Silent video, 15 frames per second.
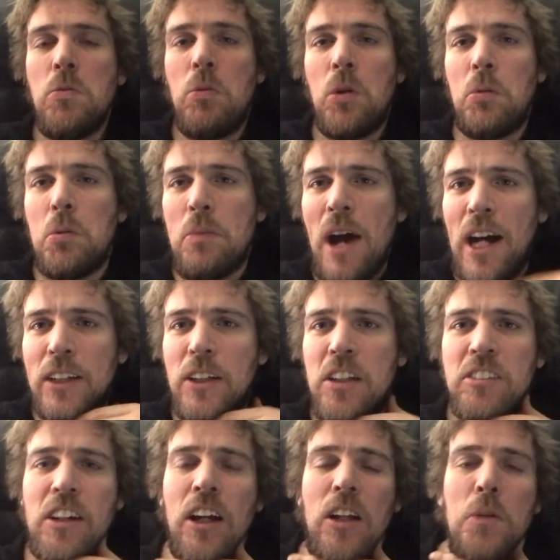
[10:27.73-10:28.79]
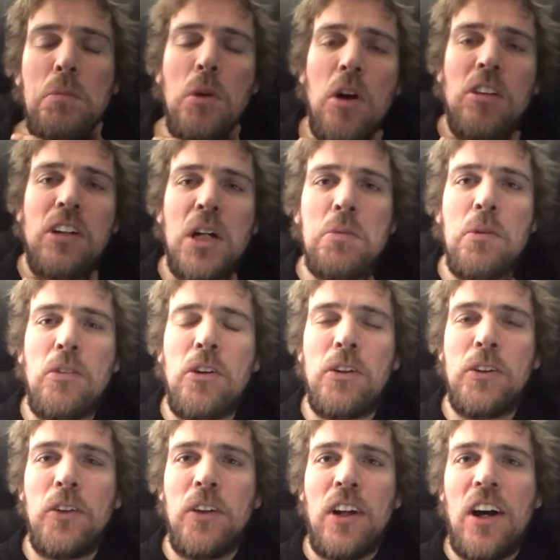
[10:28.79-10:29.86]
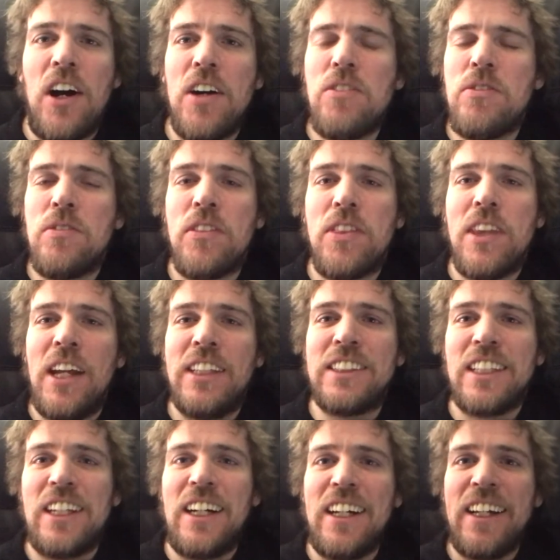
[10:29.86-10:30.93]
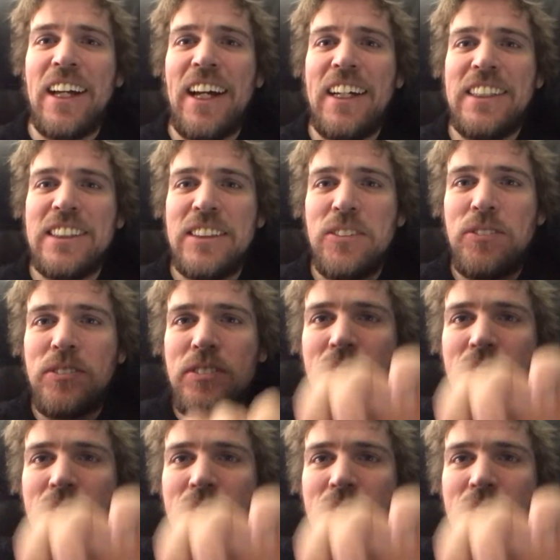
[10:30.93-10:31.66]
we'll be back to the regular program before too long. And thanks a lot, guys.